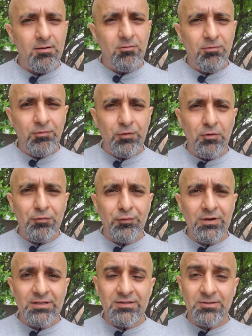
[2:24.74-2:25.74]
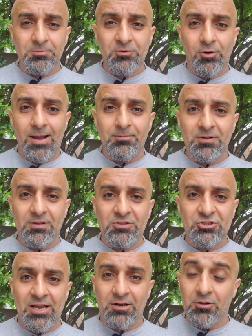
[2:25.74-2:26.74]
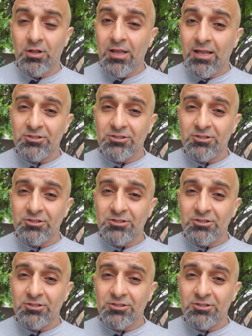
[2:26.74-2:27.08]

and feel free to subscribe to this channel